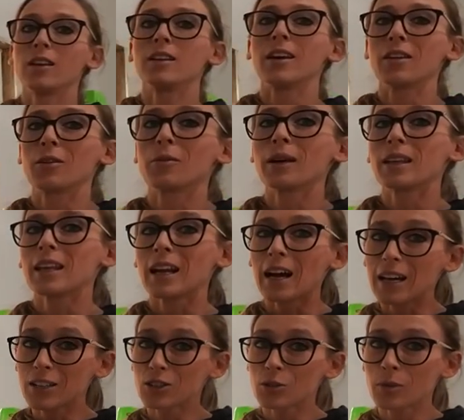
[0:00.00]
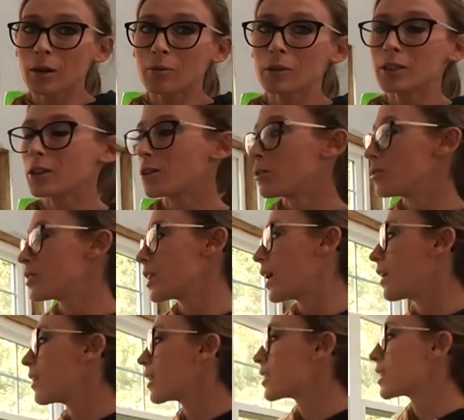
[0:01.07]
Now, the way that I trim out windows,
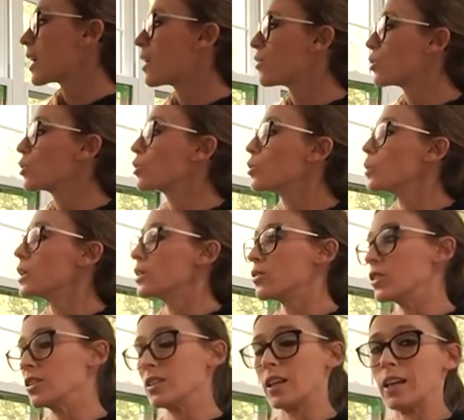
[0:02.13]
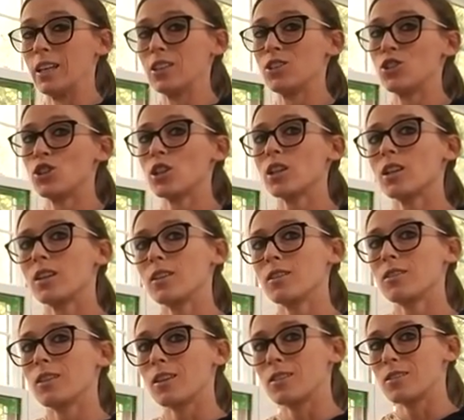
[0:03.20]
I like to have a little bit of a ledge
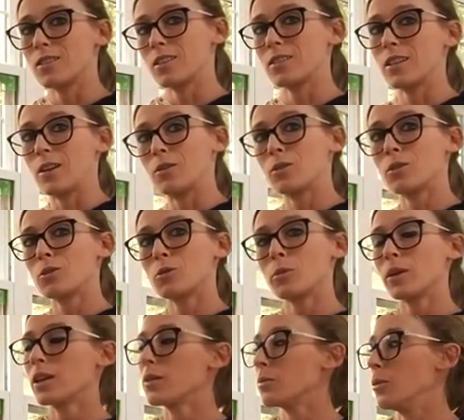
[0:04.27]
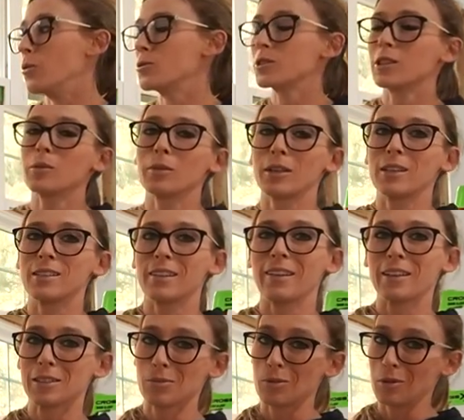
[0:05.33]
here that sticks out a little bit, mostly because I
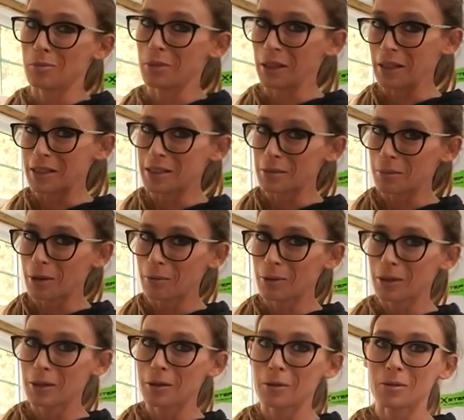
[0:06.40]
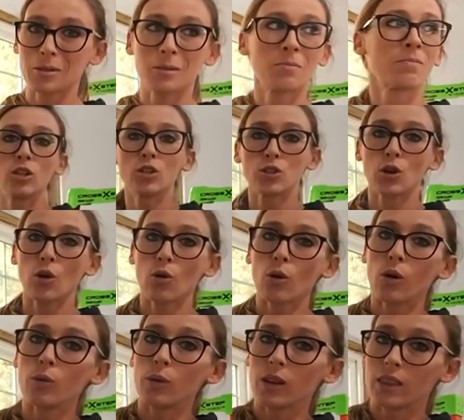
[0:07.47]
like to put plants in my windows.
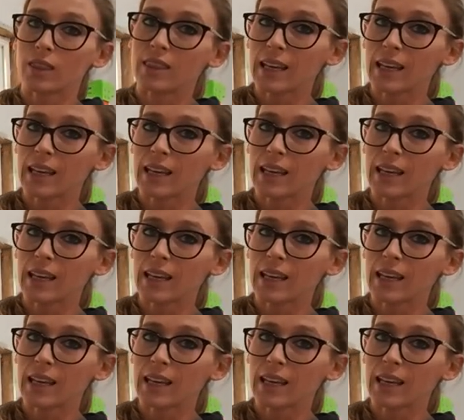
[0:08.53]
So with